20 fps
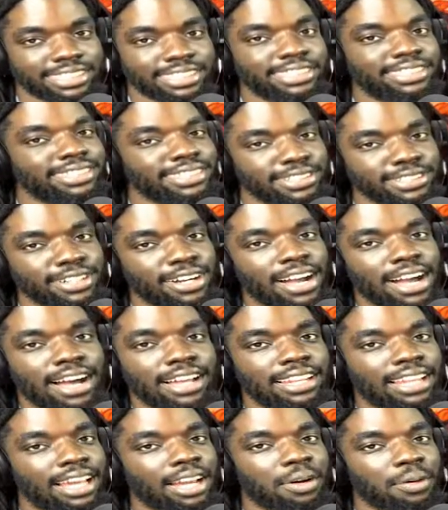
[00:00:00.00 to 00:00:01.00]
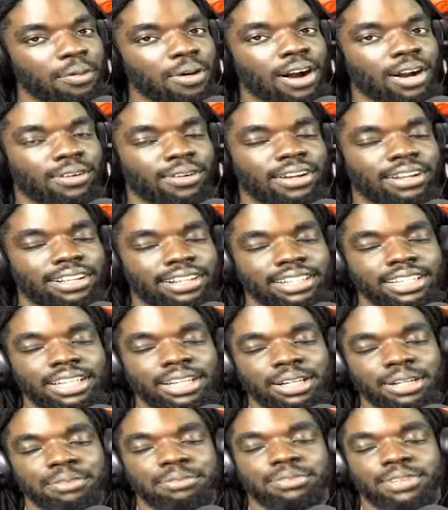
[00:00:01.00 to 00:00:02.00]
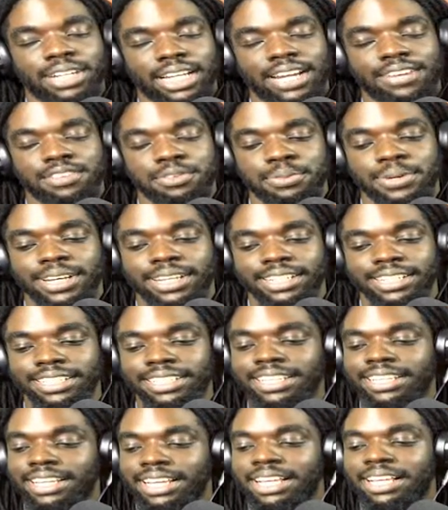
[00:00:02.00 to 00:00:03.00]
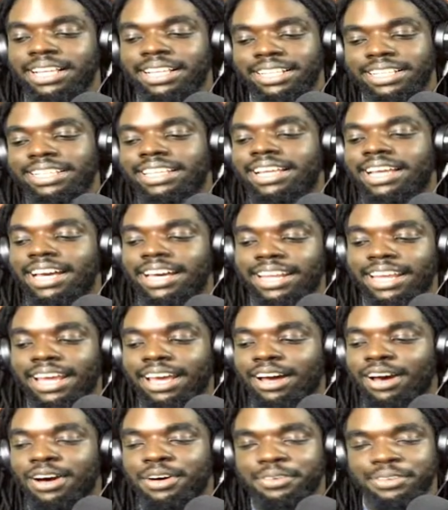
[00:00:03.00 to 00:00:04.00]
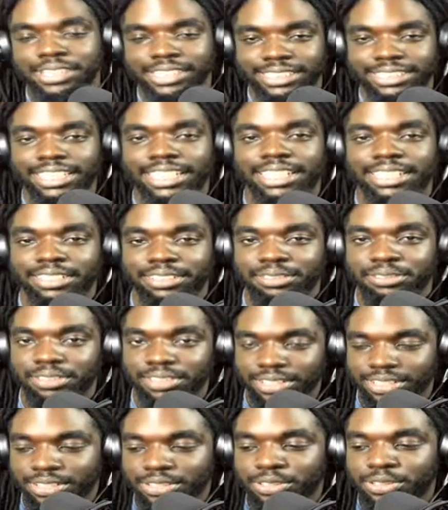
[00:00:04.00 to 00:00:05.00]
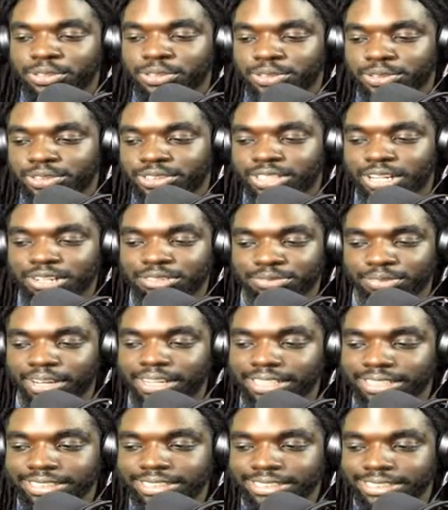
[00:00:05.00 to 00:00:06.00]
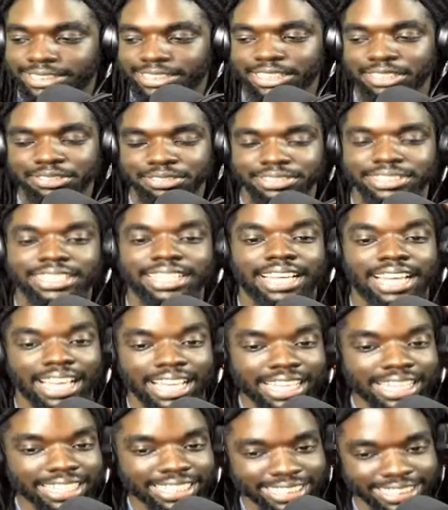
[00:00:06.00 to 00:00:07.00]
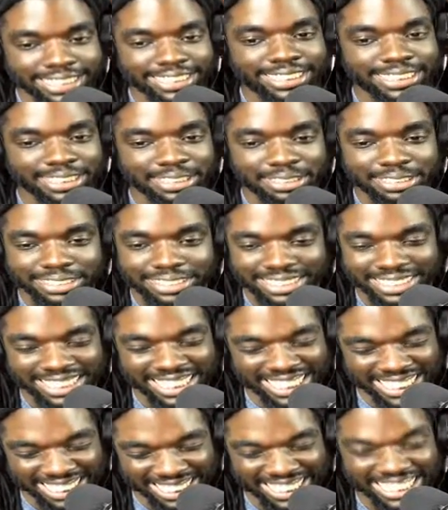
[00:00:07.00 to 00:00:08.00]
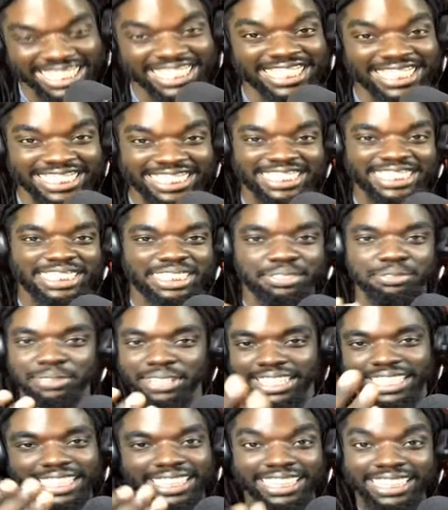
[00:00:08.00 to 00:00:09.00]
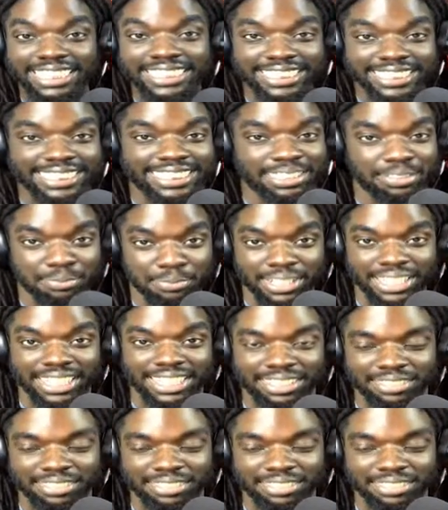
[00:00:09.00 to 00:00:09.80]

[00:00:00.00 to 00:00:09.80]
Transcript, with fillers: you know how like walk around the club, fuck everybody. Like how they always like dudes will start fighting and stuff. Listen. Listen to me. Listen to me.